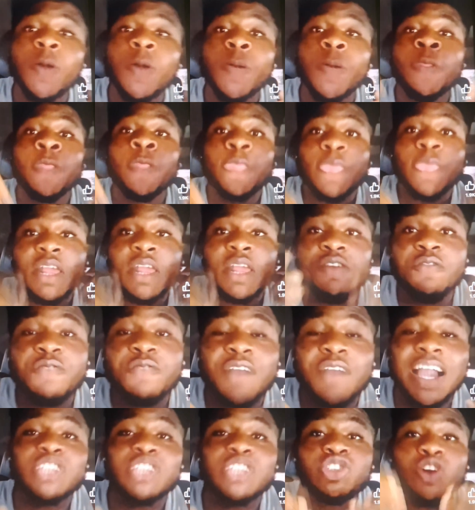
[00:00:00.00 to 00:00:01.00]
invite
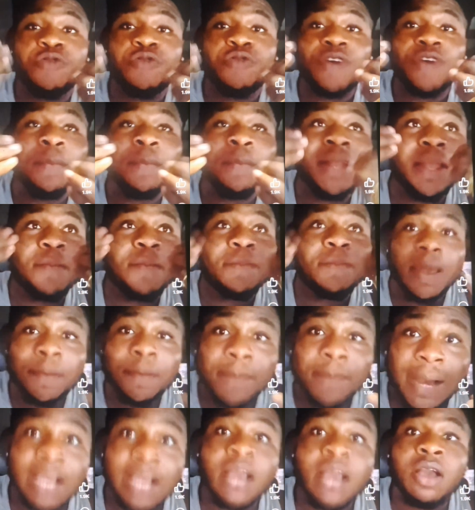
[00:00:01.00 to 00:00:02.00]
your family member,
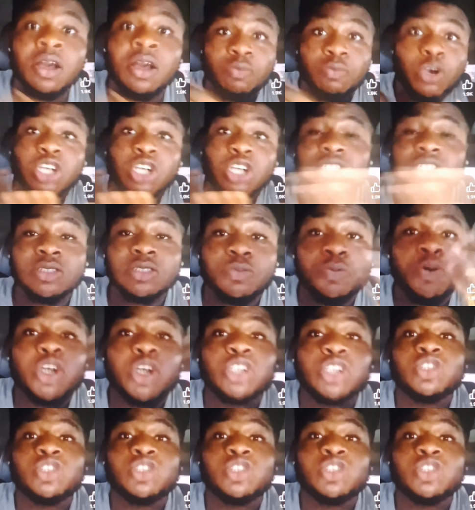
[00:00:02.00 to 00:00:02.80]
because all